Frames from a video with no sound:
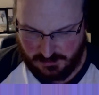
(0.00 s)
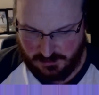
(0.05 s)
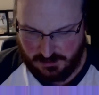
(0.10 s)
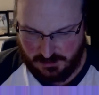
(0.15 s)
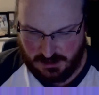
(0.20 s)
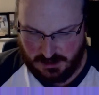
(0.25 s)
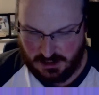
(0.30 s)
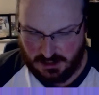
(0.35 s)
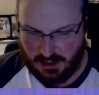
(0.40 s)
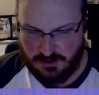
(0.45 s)

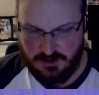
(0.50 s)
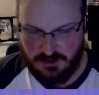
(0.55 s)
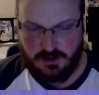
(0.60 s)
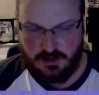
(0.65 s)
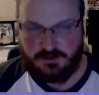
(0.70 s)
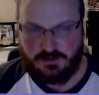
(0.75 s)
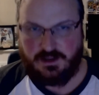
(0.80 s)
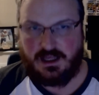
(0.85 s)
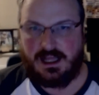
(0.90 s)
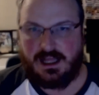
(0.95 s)

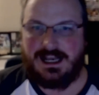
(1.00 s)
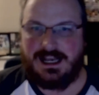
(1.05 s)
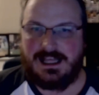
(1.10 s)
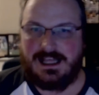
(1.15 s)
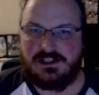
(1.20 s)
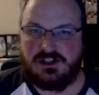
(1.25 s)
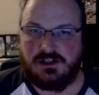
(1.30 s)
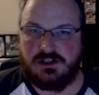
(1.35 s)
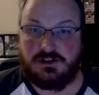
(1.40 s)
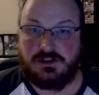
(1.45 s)
Another
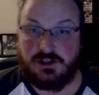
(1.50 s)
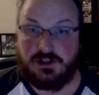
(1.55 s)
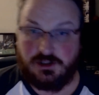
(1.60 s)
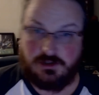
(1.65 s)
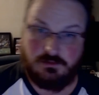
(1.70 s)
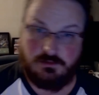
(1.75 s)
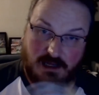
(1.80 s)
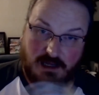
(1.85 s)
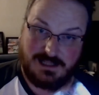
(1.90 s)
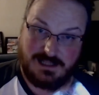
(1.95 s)
legend
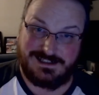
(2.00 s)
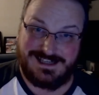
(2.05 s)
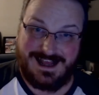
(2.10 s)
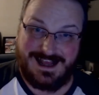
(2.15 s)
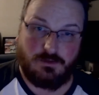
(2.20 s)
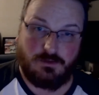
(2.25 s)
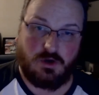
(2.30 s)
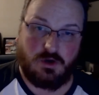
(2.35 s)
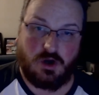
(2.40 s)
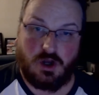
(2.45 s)
who has now
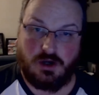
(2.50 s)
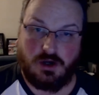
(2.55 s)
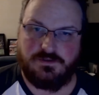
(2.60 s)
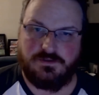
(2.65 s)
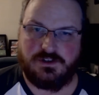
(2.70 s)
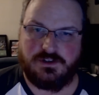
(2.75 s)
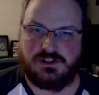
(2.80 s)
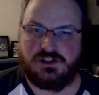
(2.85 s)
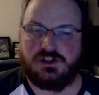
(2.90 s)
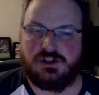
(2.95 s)
gone over
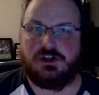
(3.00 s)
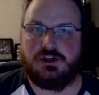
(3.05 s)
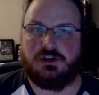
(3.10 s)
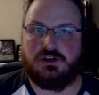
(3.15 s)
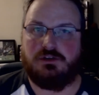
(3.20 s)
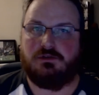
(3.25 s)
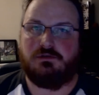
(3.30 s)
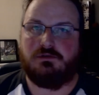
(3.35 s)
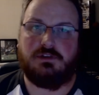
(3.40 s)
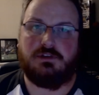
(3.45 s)

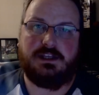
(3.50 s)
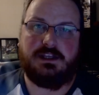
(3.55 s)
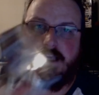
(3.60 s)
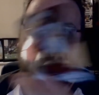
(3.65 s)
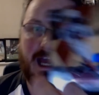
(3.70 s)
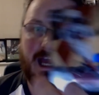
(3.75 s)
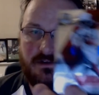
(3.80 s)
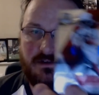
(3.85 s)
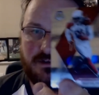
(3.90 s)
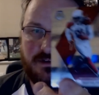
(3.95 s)
to the
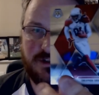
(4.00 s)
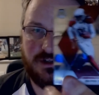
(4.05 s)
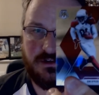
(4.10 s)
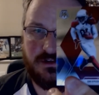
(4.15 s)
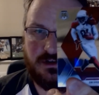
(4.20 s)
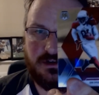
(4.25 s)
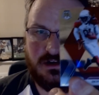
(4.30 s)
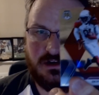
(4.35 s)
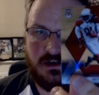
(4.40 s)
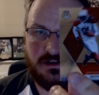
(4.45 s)
Arizona
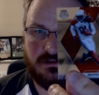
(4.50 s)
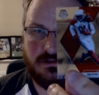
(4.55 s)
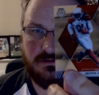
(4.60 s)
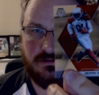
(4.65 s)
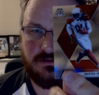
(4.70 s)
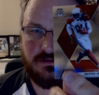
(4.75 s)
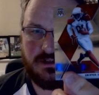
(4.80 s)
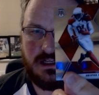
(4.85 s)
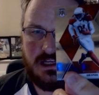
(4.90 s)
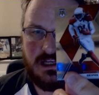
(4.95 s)

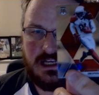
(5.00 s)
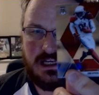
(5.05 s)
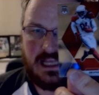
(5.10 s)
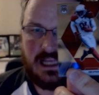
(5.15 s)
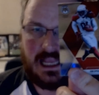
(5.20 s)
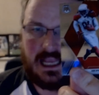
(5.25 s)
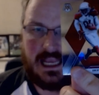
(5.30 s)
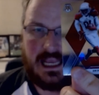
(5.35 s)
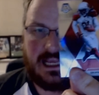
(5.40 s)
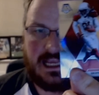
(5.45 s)
Cardinals
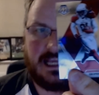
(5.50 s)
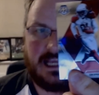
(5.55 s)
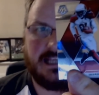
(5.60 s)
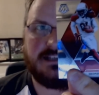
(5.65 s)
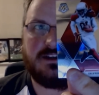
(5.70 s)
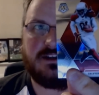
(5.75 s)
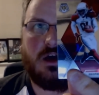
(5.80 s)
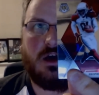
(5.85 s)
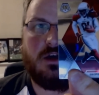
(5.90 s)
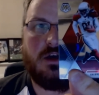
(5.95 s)
is
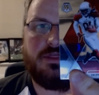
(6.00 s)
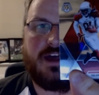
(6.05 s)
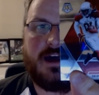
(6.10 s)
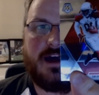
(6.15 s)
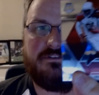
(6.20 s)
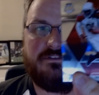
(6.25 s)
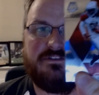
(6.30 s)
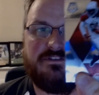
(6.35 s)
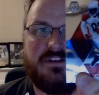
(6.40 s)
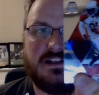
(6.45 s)
that
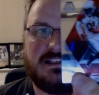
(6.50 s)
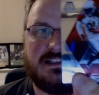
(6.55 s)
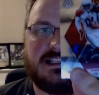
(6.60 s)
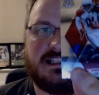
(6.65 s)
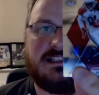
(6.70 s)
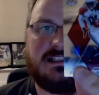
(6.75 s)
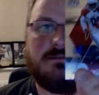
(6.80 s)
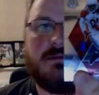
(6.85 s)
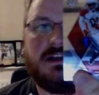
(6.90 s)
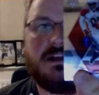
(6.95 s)

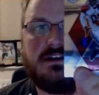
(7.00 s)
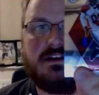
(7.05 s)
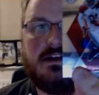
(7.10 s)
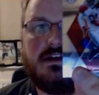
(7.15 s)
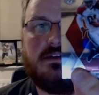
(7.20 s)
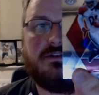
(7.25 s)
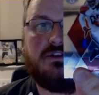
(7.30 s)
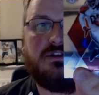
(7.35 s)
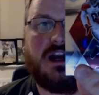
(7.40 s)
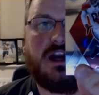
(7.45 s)
fantastic man DeAndre